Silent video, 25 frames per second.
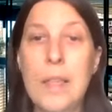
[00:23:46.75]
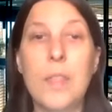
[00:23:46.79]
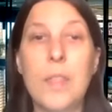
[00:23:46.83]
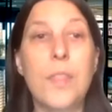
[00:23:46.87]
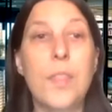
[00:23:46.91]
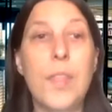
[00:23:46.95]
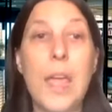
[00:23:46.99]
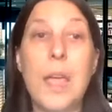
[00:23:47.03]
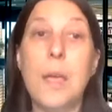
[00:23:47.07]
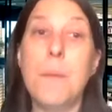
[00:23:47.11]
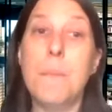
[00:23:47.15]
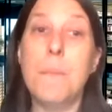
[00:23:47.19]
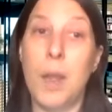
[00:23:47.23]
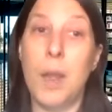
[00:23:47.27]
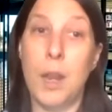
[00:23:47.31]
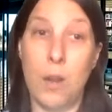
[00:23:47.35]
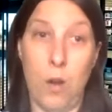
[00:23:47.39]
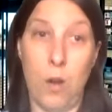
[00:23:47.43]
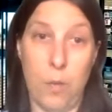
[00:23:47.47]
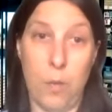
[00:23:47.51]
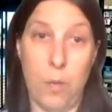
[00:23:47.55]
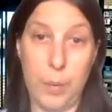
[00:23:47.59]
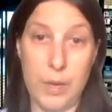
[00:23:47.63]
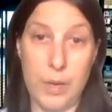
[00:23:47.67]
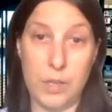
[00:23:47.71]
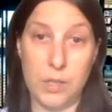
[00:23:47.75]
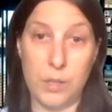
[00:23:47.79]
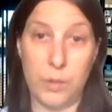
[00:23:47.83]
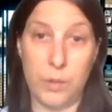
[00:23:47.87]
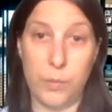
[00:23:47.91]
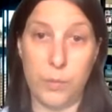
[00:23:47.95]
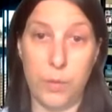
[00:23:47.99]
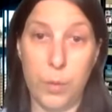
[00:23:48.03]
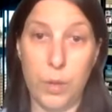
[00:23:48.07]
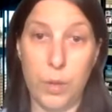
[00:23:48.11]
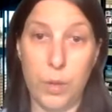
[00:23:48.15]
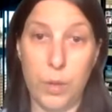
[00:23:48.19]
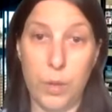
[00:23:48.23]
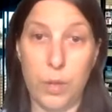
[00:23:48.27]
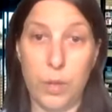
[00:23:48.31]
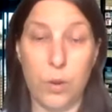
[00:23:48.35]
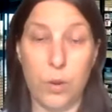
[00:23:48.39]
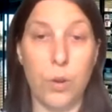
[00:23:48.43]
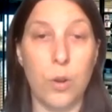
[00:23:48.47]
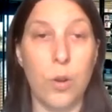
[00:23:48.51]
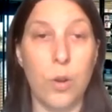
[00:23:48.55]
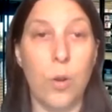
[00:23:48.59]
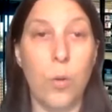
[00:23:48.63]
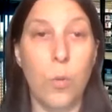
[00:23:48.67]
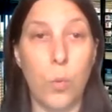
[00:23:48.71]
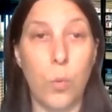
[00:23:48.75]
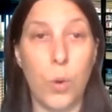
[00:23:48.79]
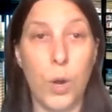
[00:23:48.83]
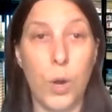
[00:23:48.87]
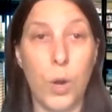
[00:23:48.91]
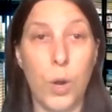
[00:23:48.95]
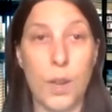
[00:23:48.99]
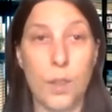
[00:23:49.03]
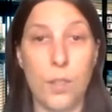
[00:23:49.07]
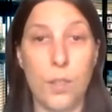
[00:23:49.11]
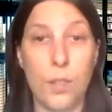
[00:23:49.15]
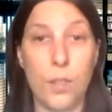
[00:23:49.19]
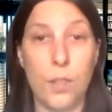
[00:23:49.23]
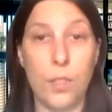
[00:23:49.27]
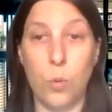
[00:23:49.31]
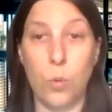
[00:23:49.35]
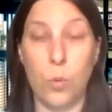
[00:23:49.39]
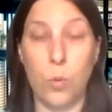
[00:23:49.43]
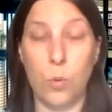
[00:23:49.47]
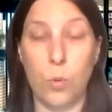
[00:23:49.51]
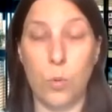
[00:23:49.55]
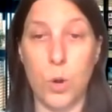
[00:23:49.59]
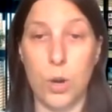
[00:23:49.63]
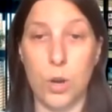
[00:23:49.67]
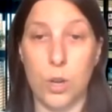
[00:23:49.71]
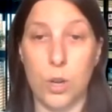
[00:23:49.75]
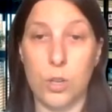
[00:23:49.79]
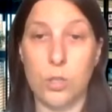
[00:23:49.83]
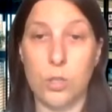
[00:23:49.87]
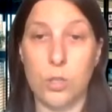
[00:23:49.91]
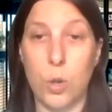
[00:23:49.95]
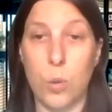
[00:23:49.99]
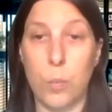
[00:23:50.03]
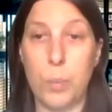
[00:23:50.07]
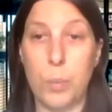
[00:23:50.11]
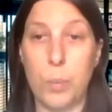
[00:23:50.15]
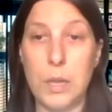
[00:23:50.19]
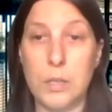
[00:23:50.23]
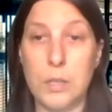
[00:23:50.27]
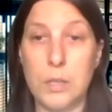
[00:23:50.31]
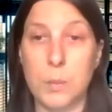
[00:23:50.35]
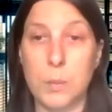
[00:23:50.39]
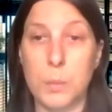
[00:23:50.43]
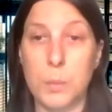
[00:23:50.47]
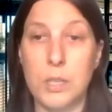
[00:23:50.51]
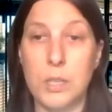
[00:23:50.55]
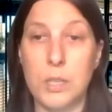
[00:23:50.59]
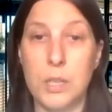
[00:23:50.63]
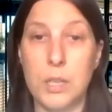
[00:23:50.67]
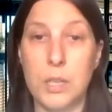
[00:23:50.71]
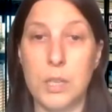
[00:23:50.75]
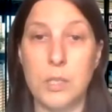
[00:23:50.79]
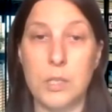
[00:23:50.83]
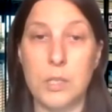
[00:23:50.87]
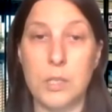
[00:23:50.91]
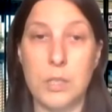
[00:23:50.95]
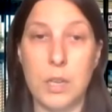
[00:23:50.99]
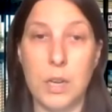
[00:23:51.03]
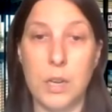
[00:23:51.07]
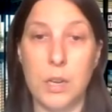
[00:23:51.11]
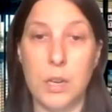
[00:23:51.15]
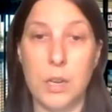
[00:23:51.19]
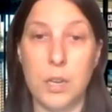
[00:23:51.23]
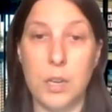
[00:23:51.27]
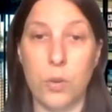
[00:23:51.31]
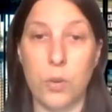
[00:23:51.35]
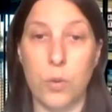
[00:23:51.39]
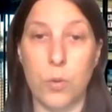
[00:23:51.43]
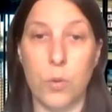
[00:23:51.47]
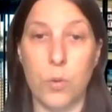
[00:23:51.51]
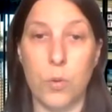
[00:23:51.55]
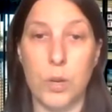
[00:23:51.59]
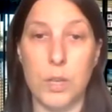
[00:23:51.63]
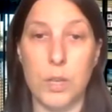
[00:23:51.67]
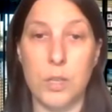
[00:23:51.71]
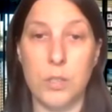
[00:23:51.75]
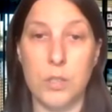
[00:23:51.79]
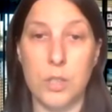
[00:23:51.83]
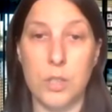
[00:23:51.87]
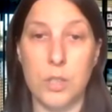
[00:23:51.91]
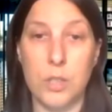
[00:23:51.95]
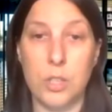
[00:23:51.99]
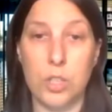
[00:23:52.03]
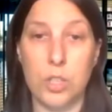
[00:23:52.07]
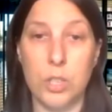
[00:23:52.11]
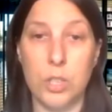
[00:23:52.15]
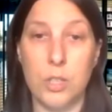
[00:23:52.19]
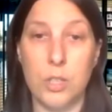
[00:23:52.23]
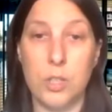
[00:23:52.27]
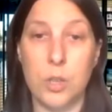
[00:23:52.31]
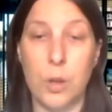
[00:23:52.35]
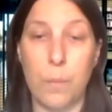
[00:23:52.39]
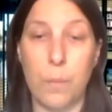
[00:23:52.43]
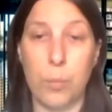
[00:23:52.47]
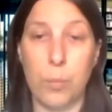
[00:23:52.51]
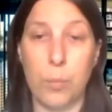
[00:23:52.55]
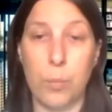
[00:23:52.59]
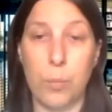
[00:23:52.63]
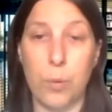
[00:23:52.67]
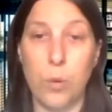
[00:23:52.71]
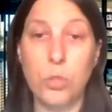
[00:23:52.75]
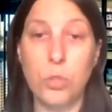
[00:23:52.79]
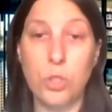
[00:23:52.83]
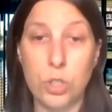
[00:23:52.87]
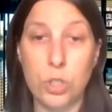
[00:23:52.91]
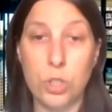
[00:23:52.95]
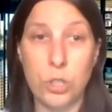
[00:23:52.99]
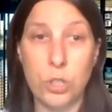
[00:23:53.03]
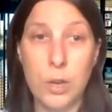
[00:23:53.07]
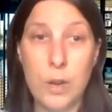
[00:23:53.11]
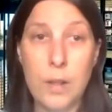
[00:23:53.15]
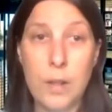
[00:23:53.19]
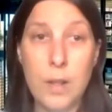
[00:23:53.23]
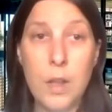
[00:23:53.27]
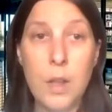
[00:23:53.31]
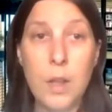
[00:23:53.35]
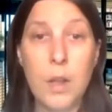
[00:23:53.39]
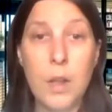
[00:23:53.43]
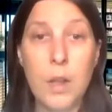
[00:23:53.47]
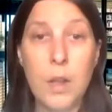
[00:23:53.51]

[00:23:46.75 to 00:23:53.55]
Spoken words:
They may not be as familiar with your work. So be explicit in stating your organization's approach